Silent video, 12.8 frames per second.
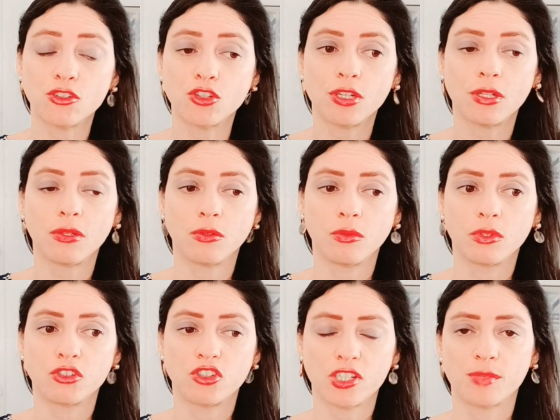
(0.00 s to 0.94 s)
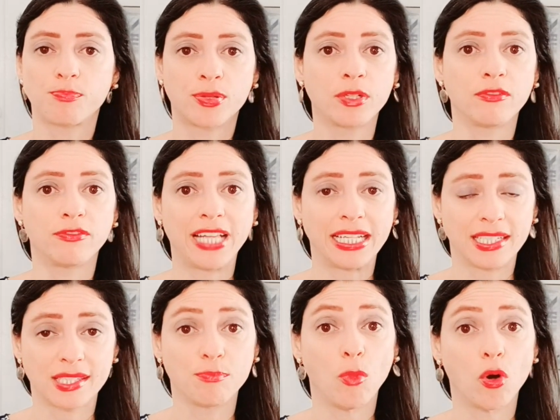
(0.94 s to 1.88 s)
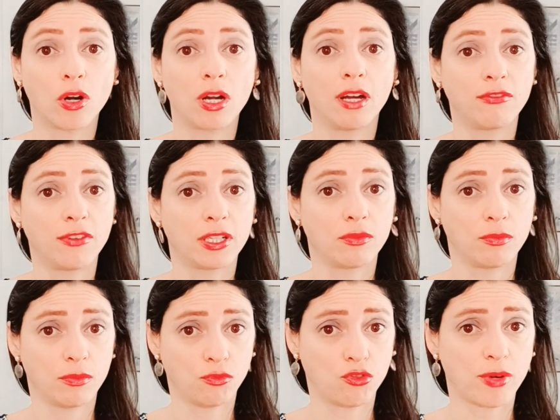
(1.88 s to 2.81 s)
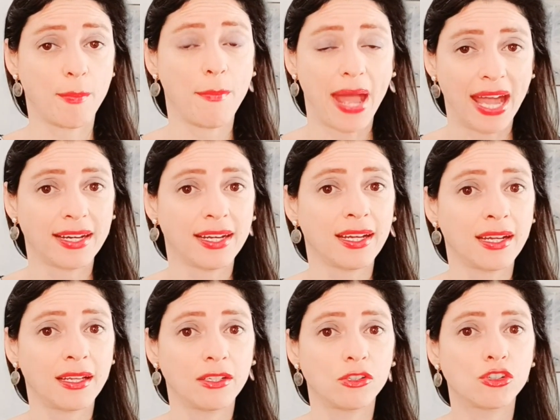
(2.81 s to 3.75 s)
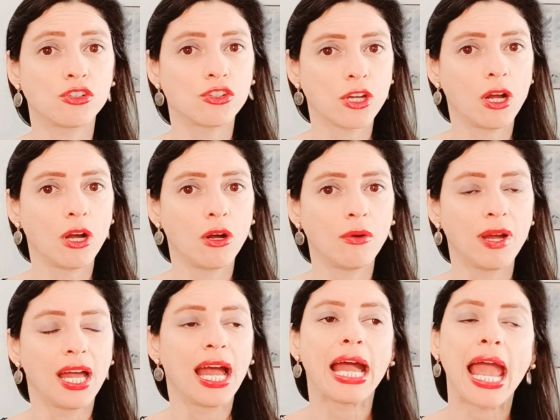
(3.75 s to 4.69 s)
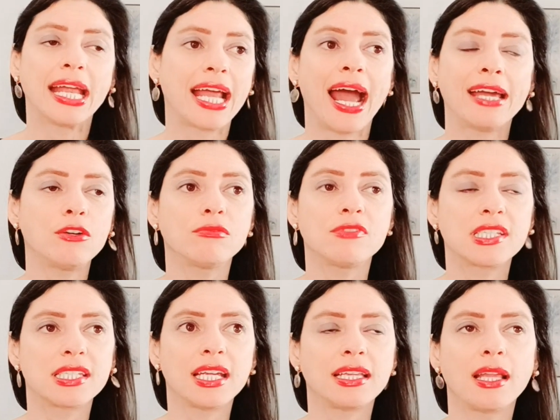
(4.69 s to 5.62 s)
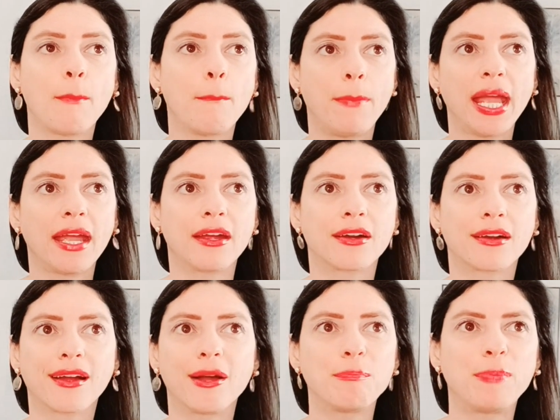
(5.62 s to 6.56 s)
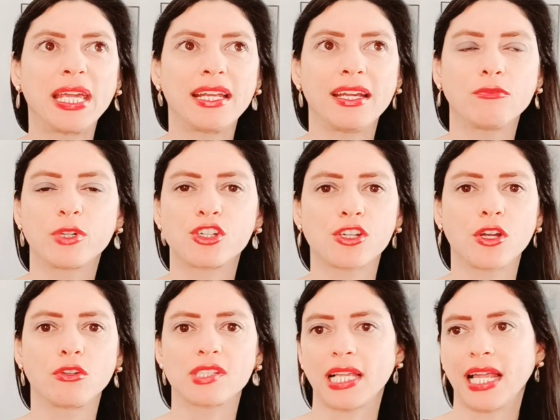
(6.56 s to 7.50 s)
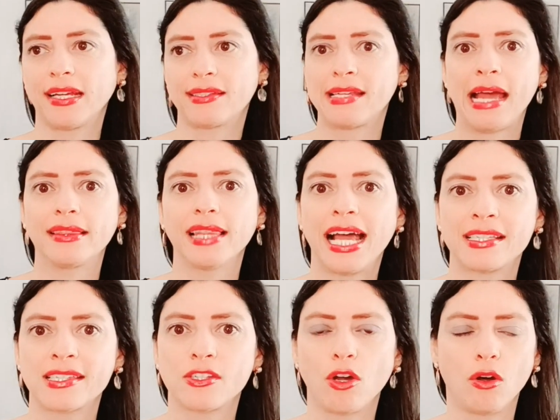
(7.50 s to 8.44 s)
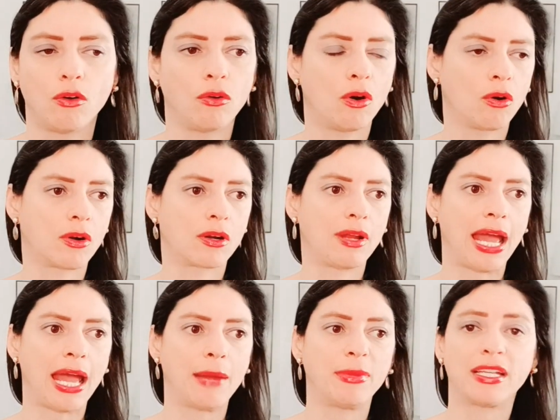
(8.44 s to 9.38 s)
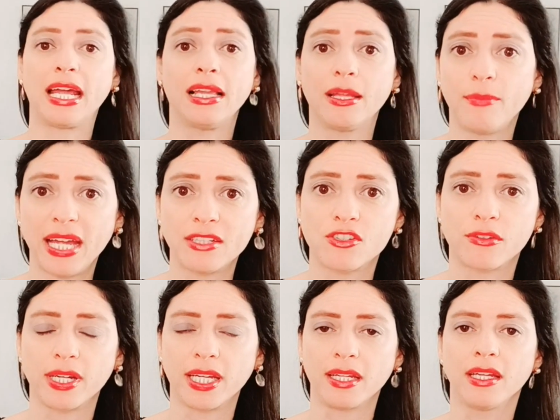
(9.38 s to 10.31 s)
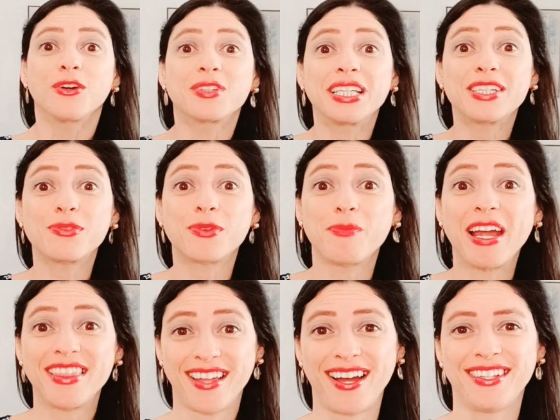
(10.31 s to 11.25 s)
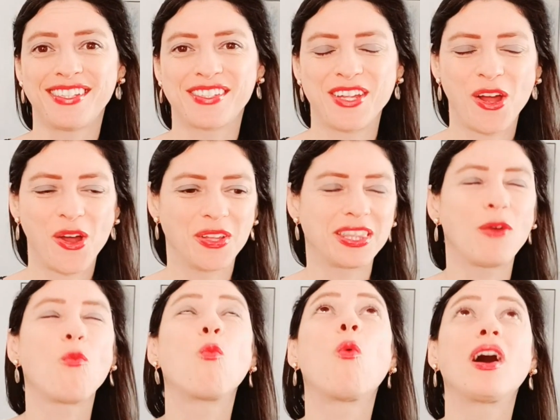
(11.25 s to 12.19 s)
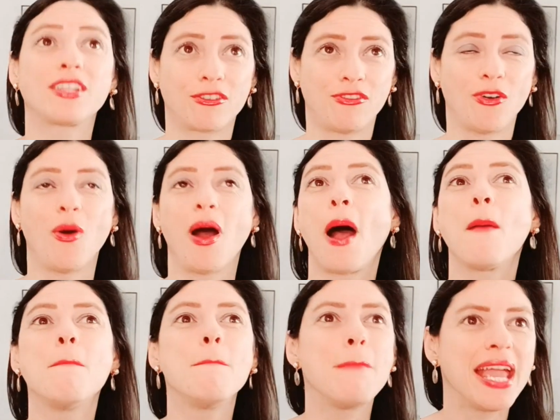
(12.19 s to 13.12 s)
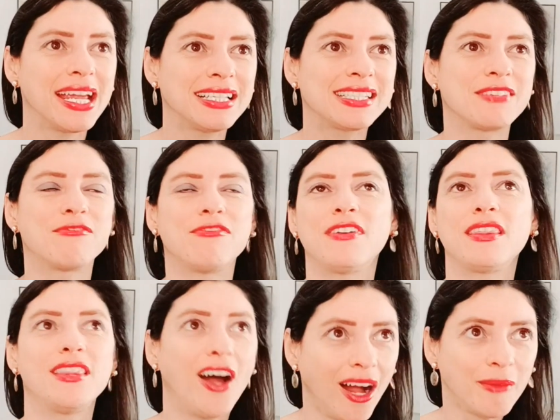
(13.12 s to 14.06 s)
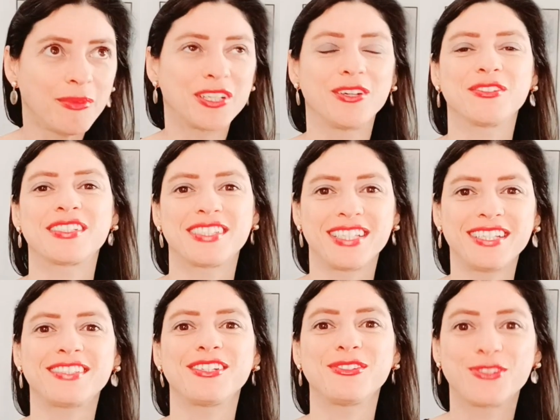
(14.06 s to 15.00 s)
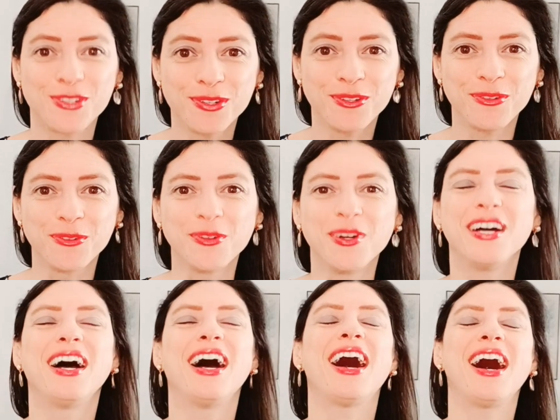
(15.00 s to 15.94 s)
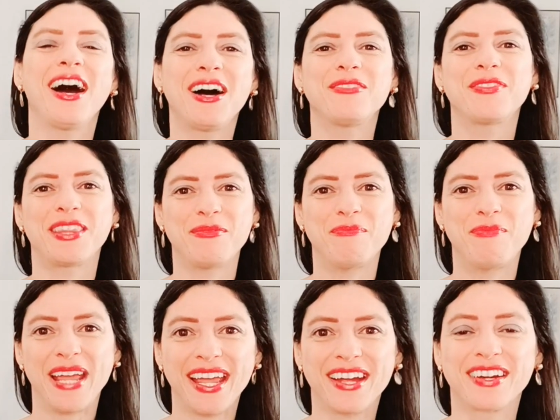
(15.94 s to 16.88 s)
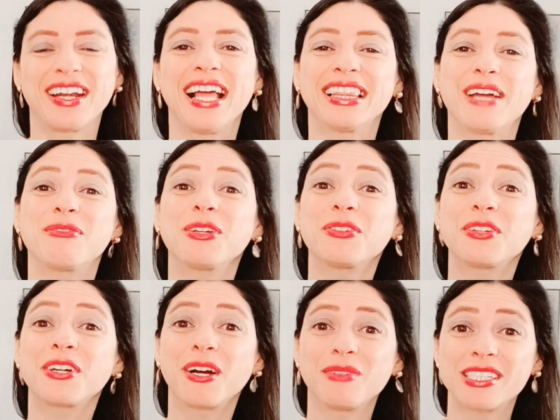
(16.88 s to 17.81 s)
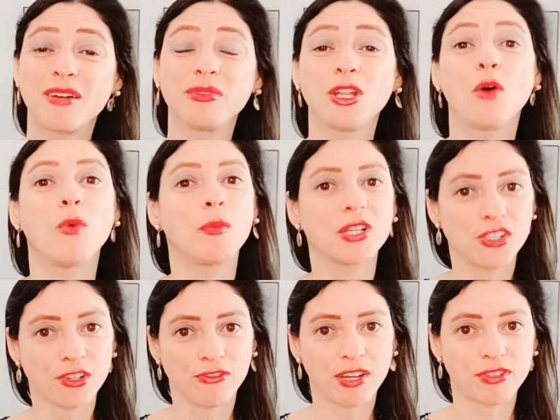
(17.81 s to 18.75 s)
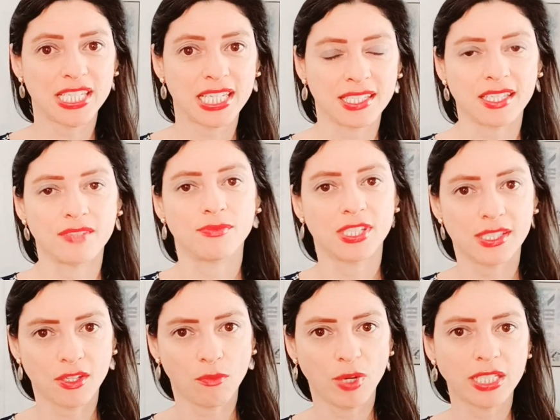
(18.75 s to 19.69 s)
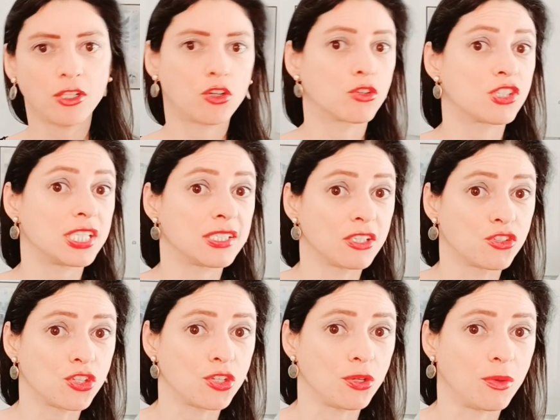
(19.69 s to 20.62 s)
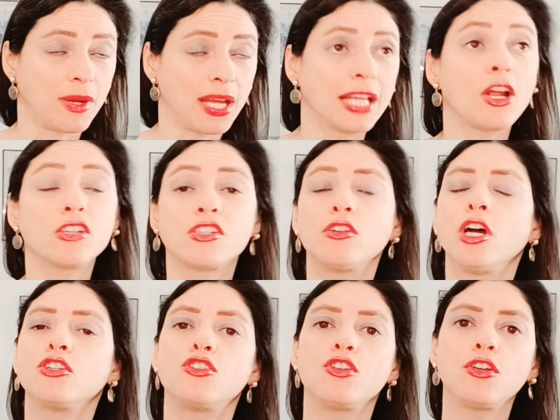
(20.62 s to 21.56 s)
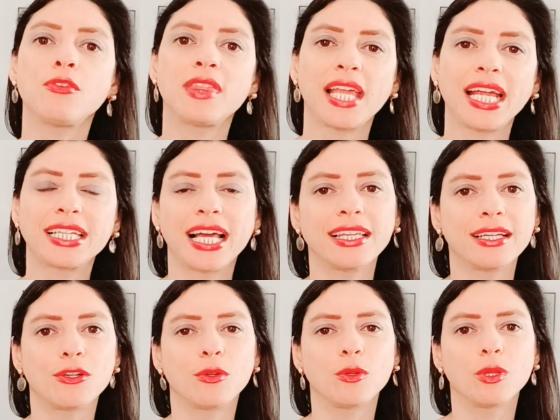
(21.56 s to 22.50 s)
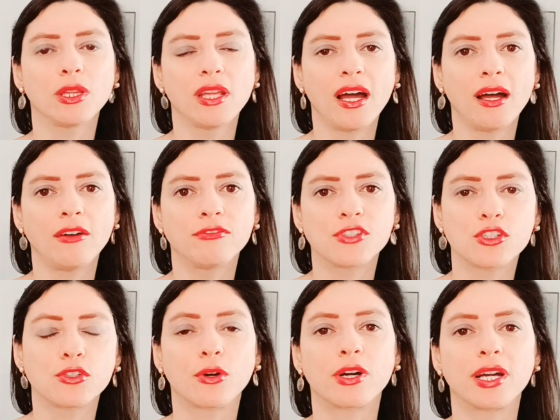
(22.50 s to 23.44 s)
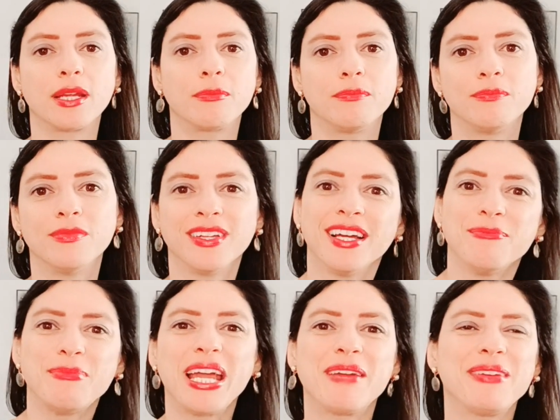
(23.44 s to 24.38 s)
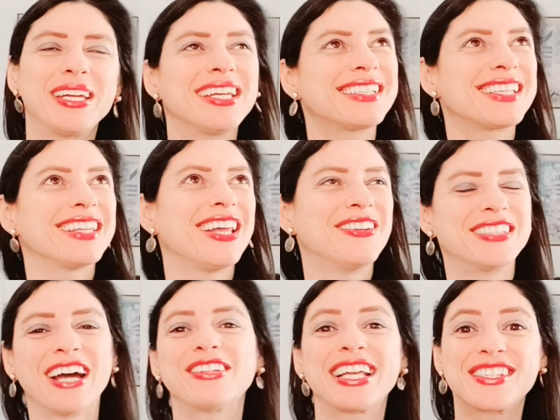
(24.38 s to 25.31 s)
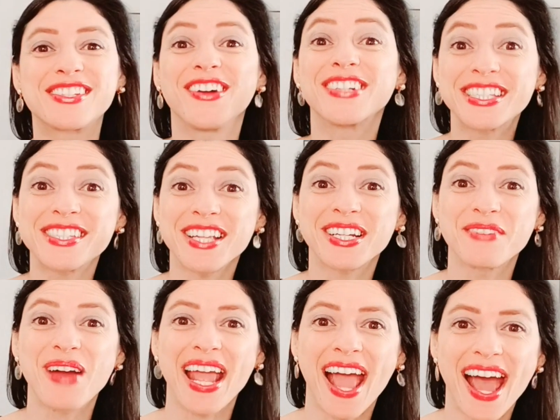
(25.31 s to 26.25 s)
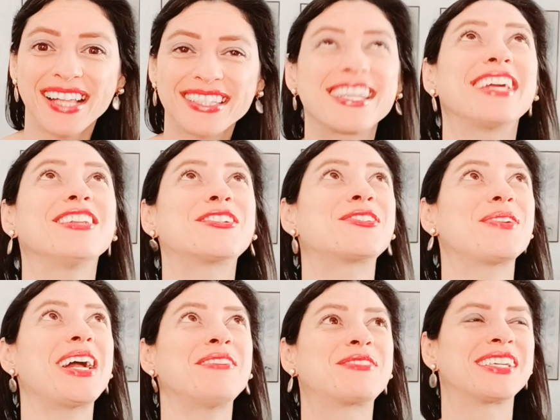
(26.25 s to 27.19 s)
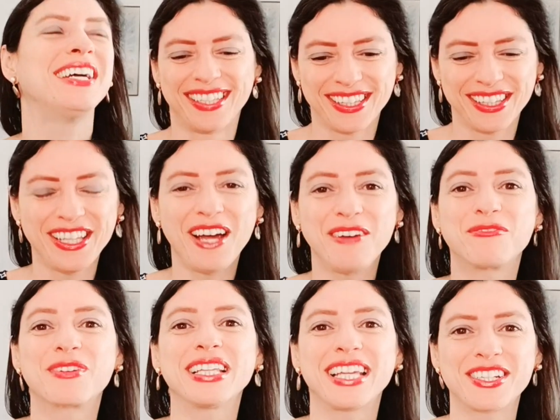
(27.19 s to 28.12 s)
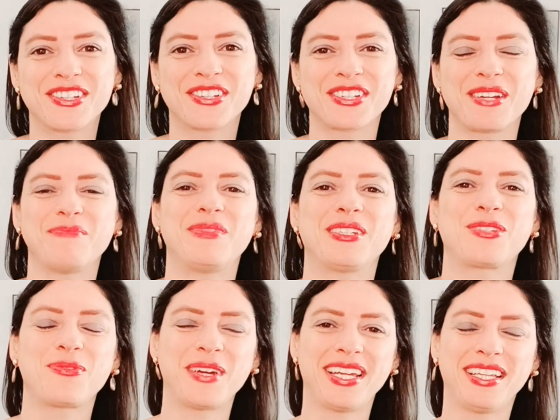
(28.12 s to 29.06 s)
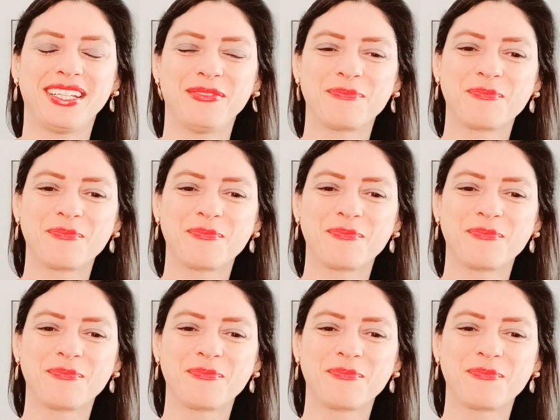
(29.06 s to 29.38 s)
two just proved that it's more of a dramatic show. And I don't see The Bear competing with shows like Ted Lasso or Abbott Elementary. These were my thoughts on the wonderful, amazing, phenomenal season two of The Bear. Let me know in the comments down below, what was your favorite season? Season one or season two? And also, do you think that little love story, baby, it's a love, now that song stuck in my head, Taylor Swift, love relationship between